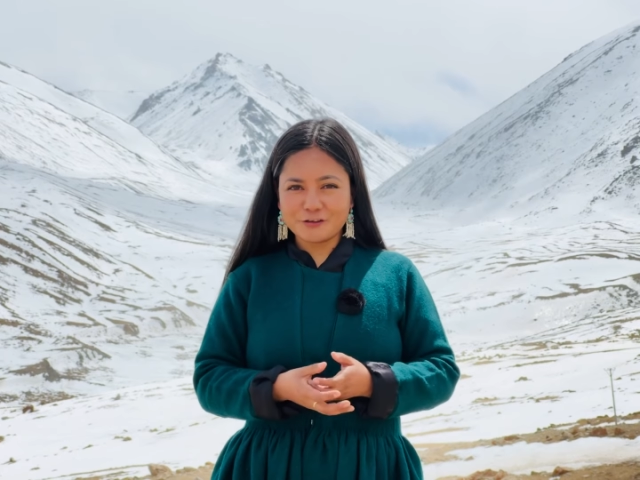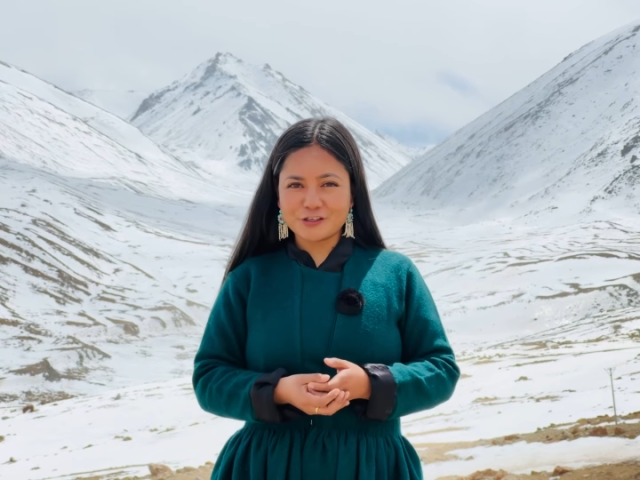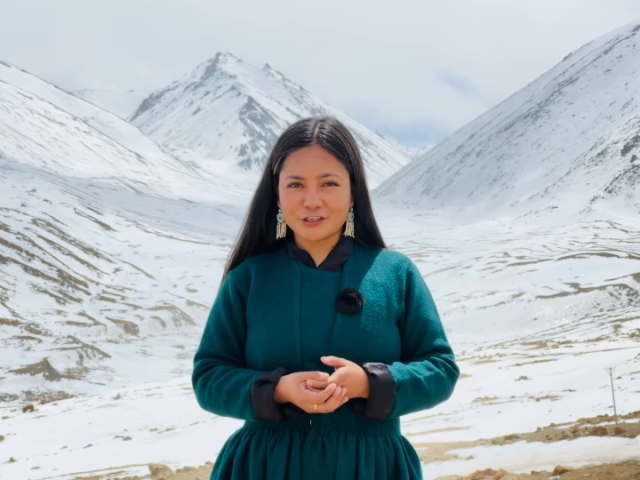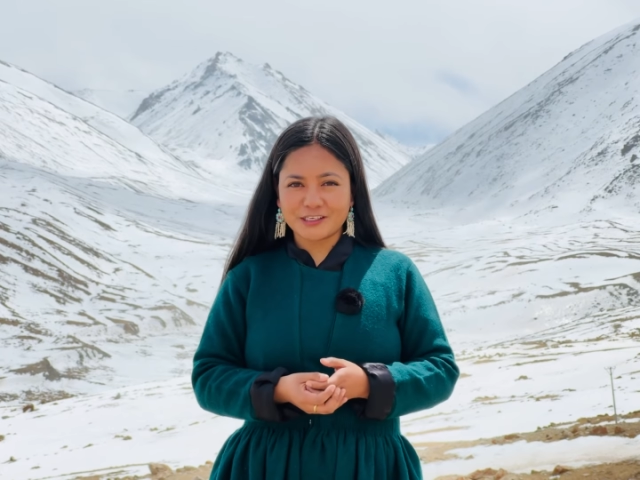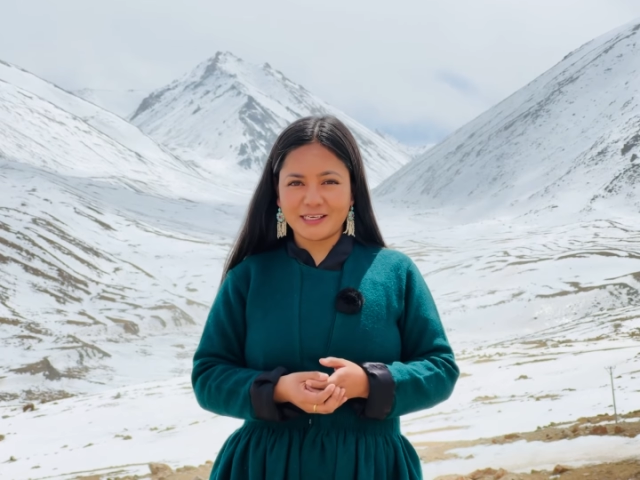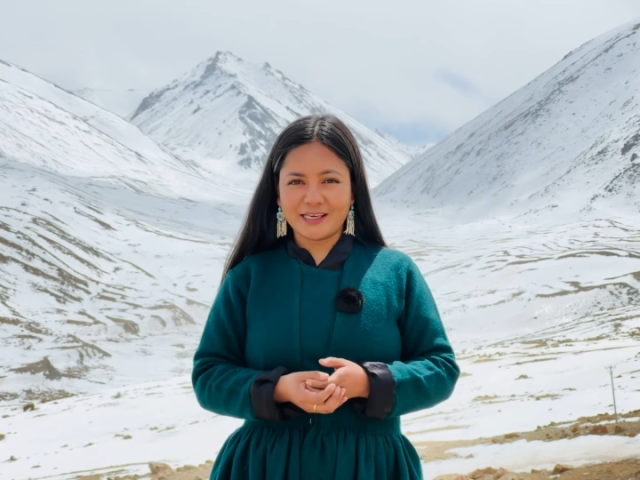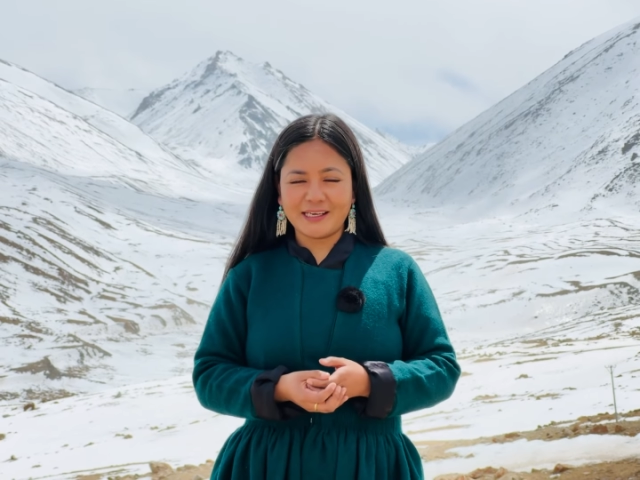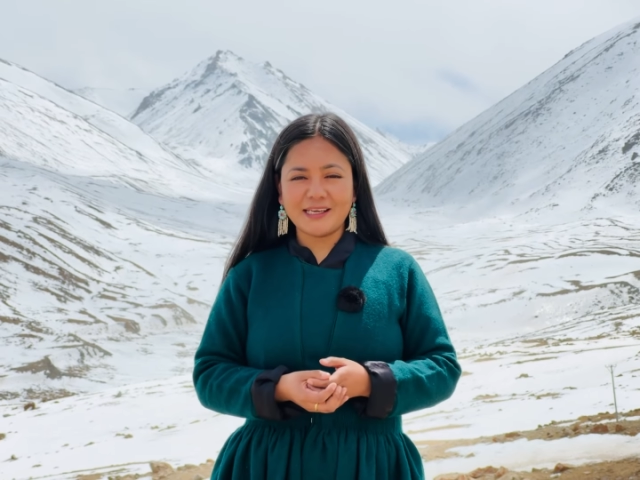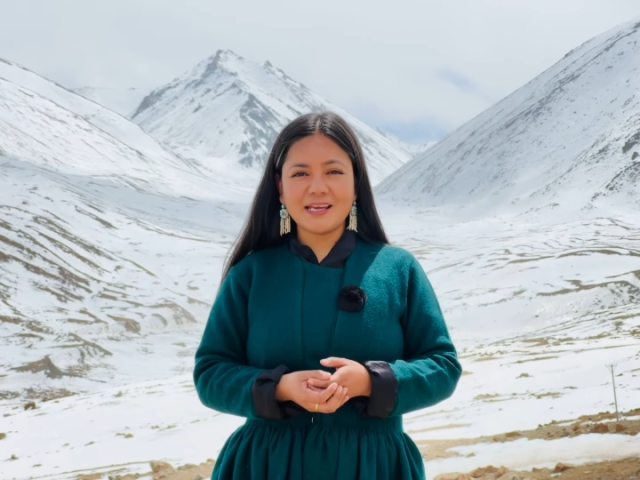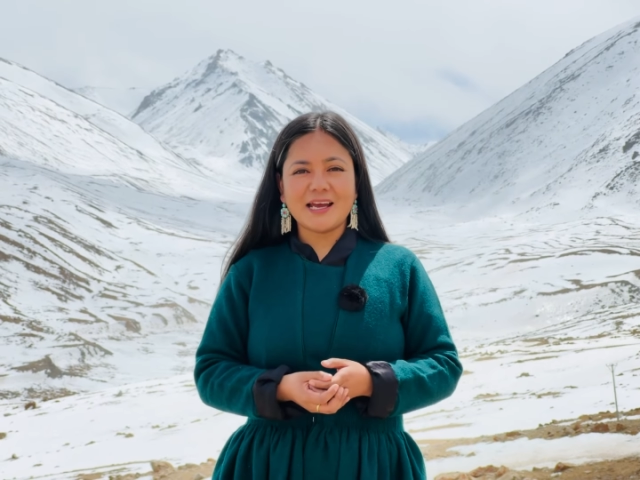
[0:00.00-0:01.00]

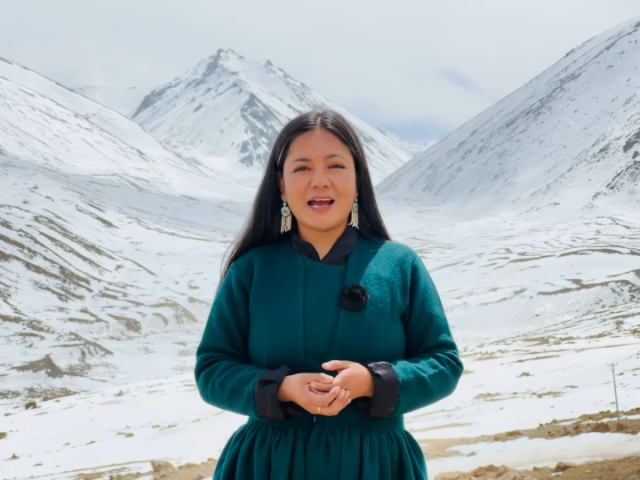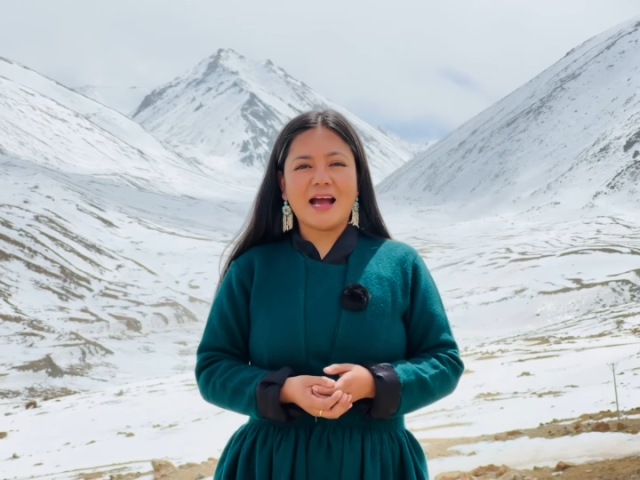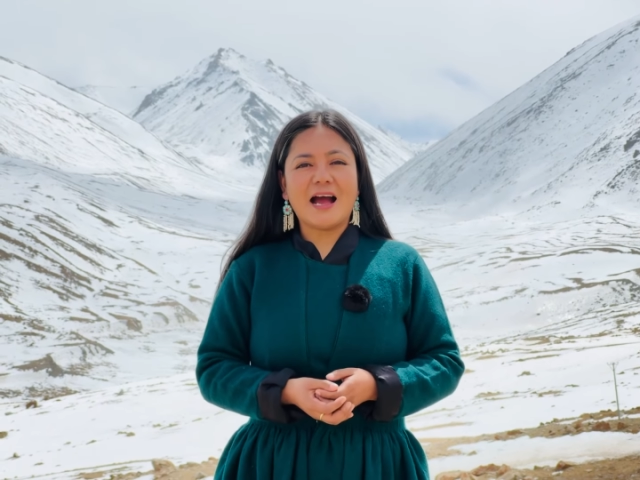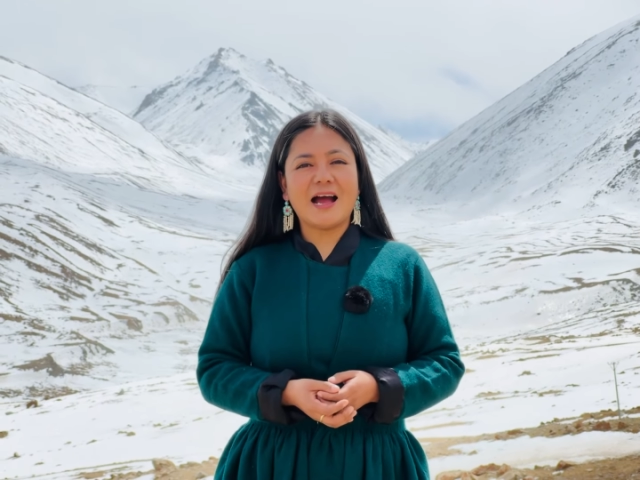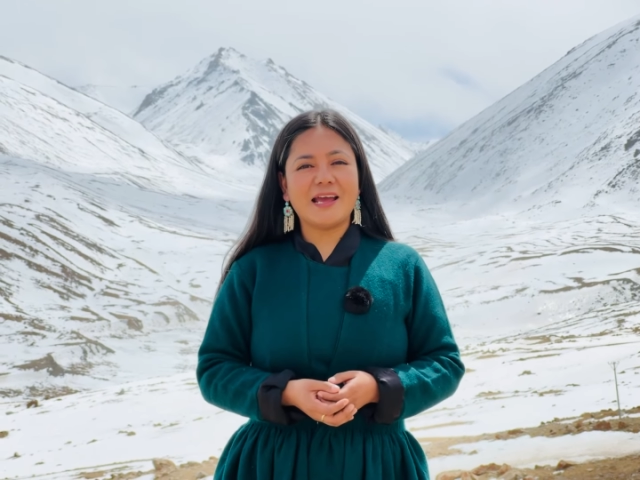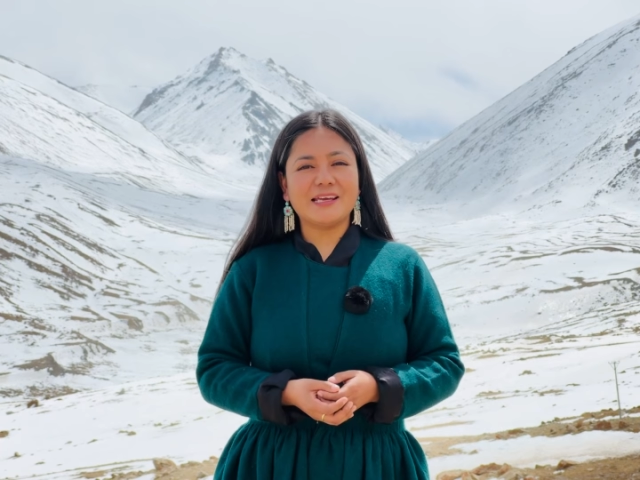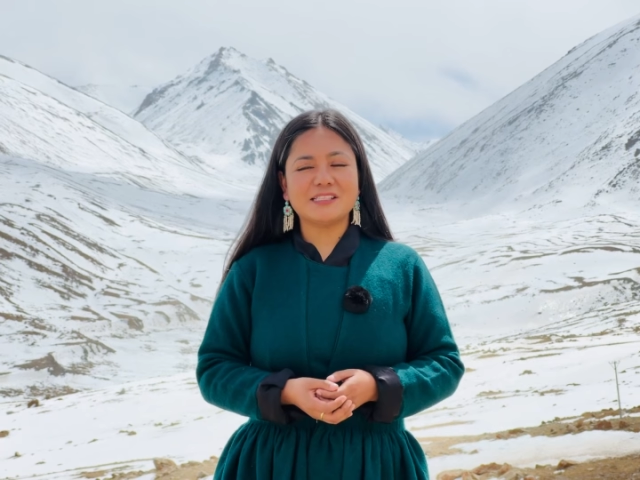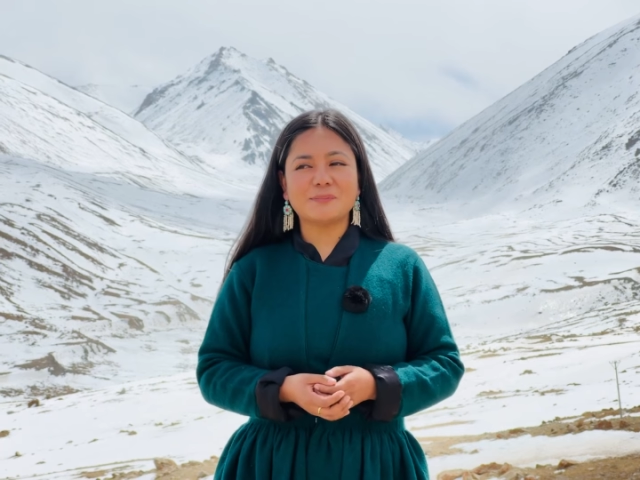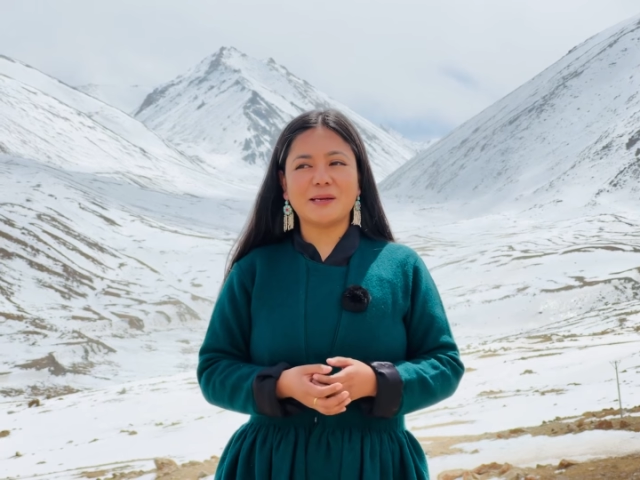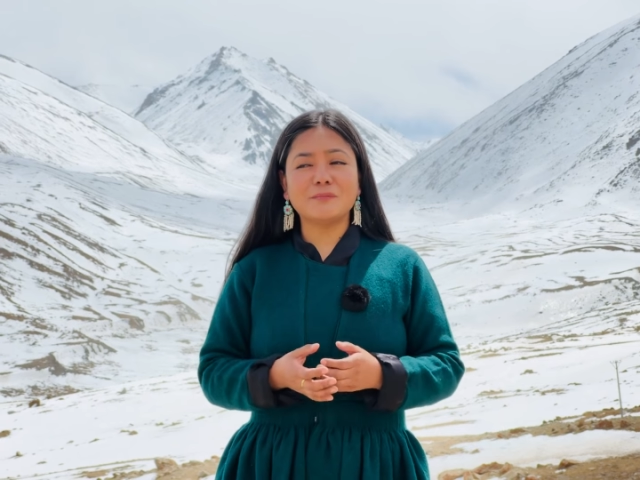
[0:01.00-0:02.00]
journey, I
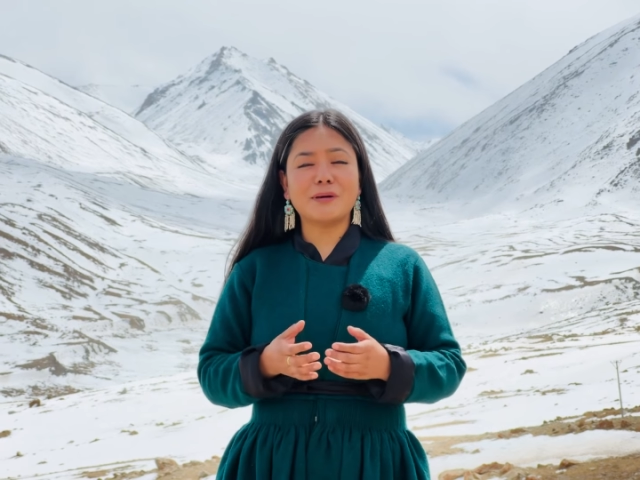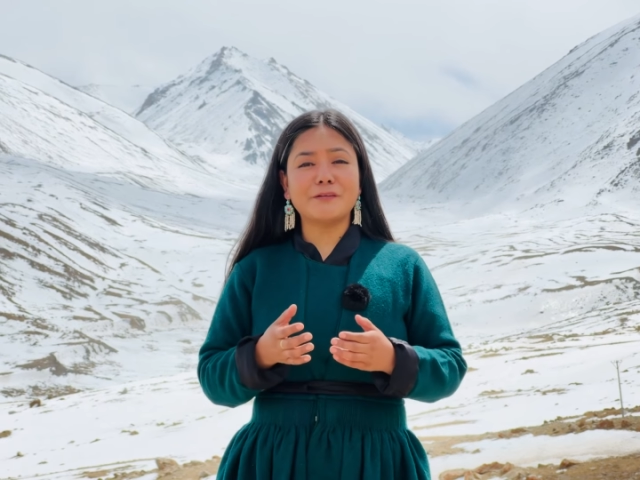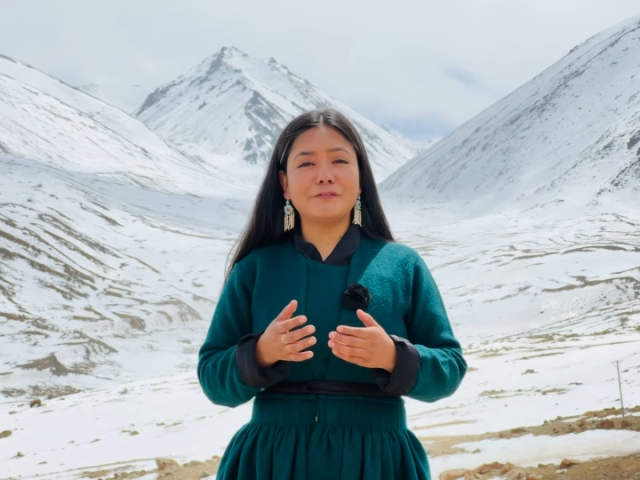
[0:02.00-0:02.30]
spent my